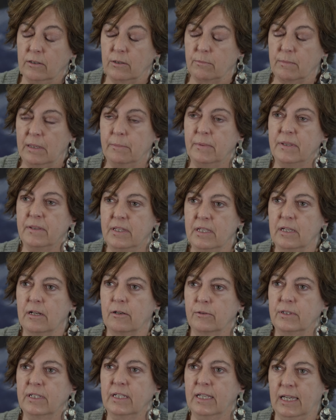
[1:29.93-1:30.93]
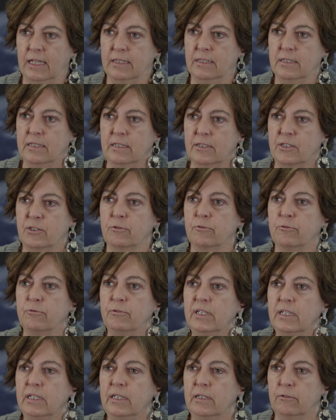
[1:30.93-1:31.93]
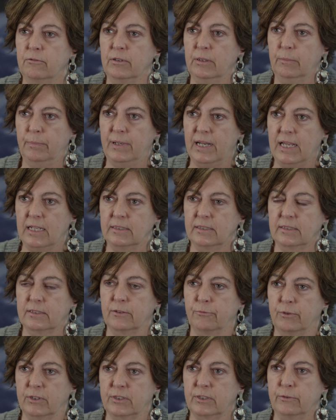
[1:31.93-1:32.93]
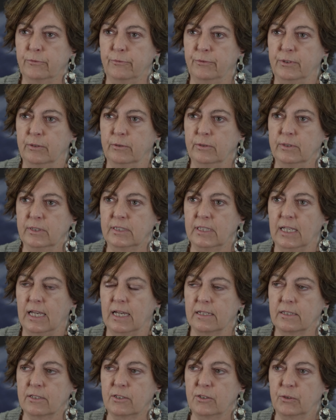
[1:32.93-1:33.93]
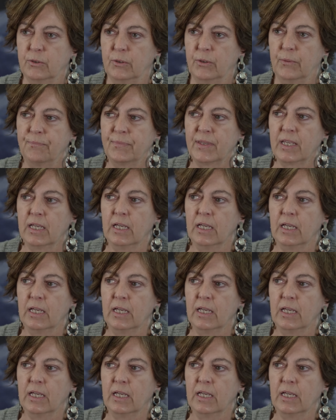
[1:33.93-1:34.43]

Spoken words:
or maybe the only candidate to really replace the fossil fuels and to